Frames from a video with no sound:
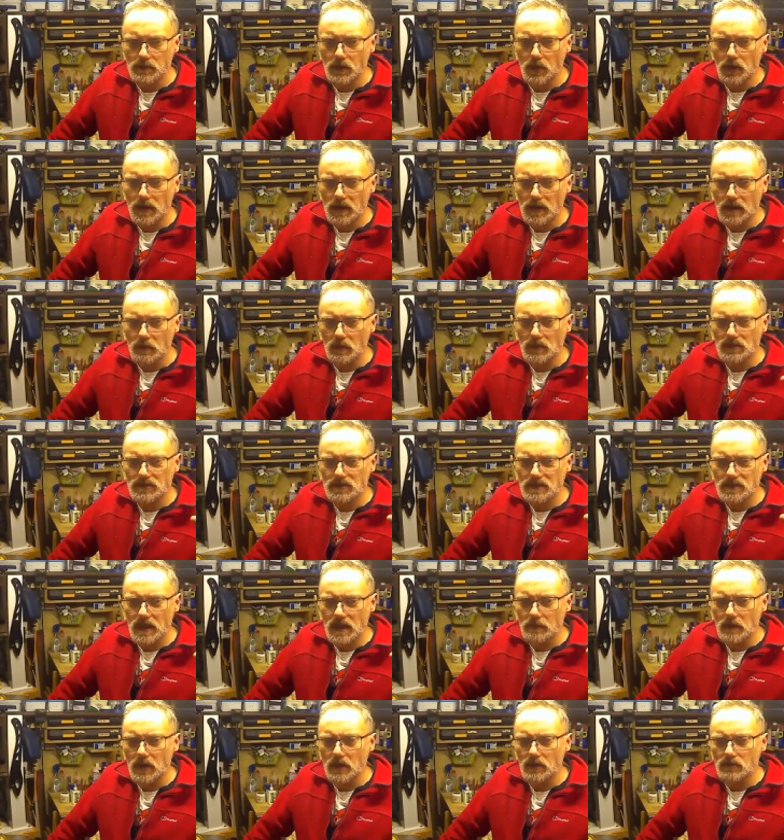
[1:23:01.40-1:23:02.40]
blogging, I want to
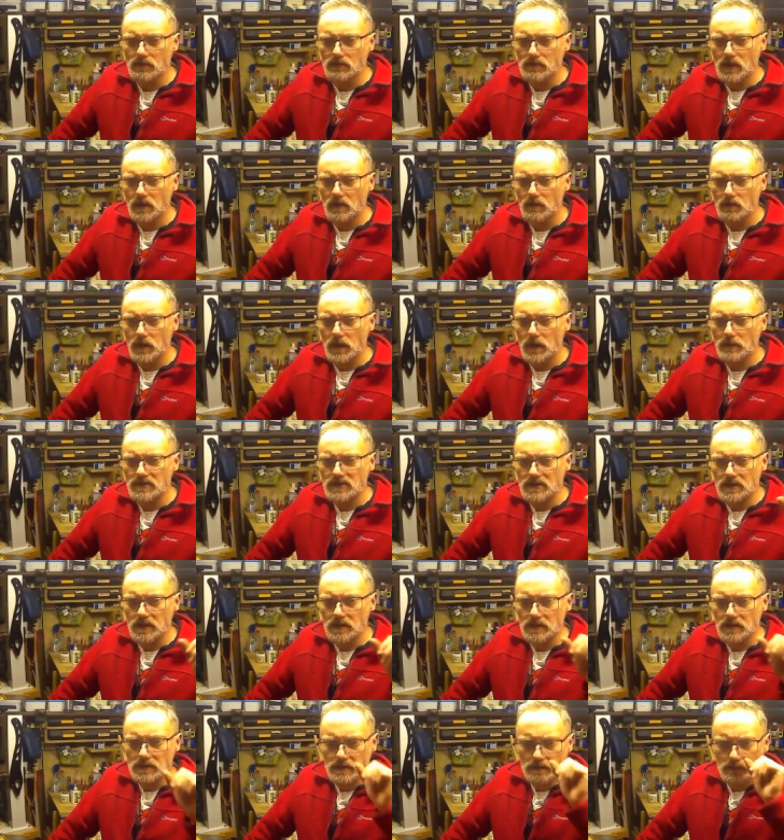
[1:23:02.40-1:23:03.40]
get my own kind of
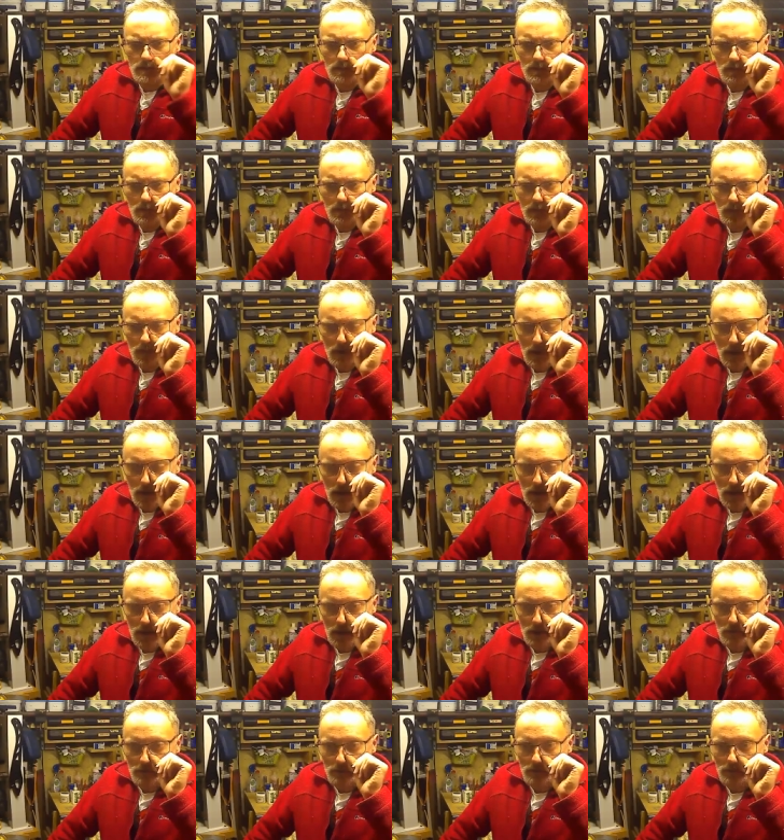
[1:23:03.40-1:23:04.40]
website
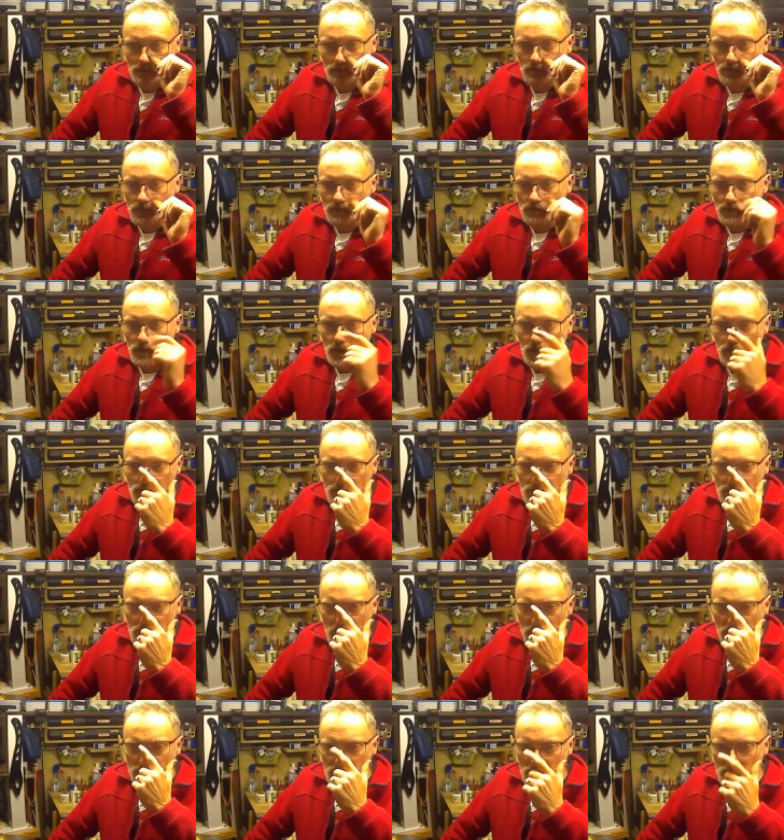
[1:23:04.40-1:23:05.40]
rather than just
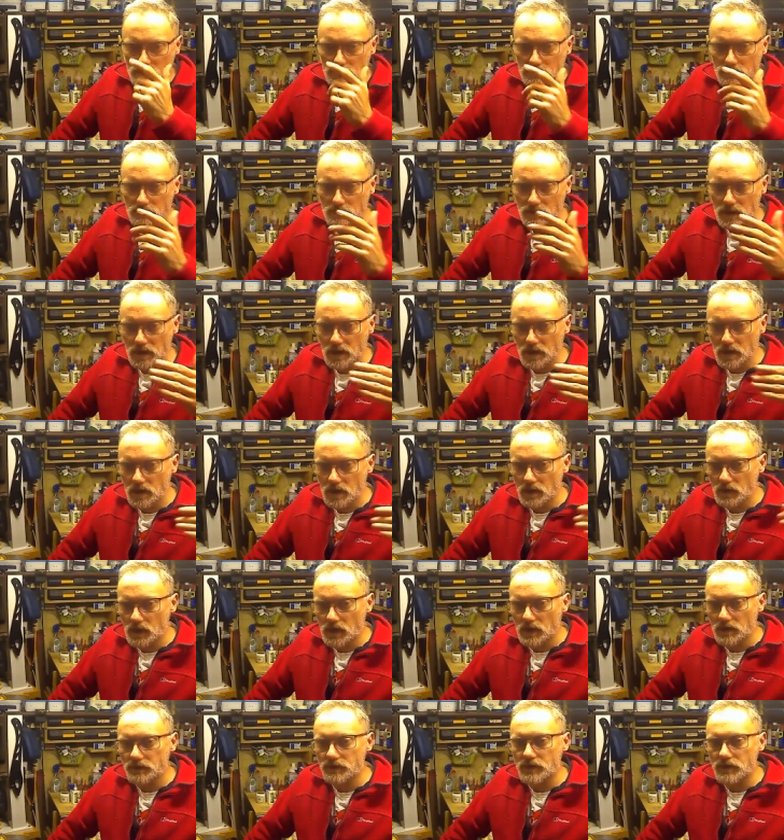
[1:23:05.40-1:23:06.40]
having one
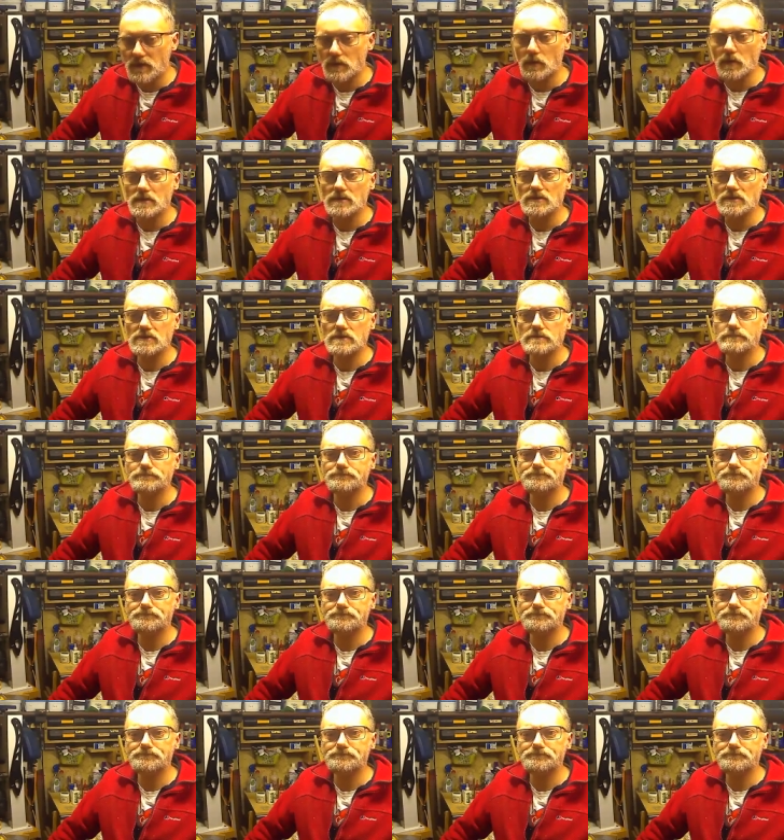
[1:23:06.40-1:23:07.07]
of the free ones.